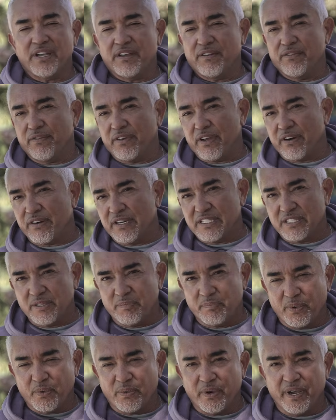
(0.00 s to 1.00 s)
a very
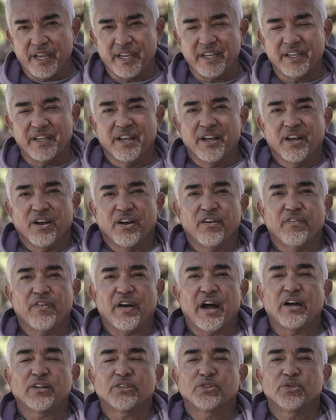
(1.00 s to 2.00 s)
simple way of
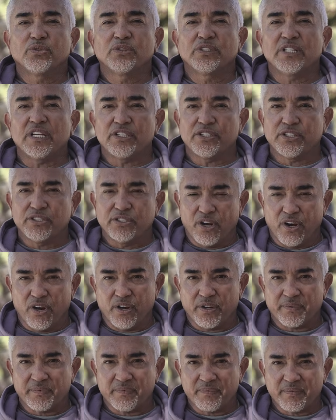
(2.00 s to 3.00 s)
how to teach a
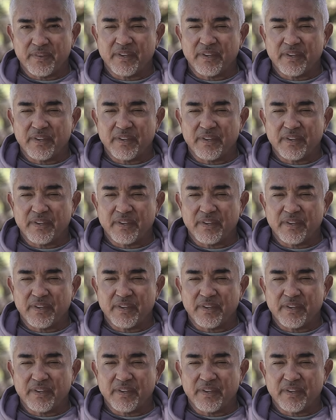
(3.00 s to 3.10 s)
dog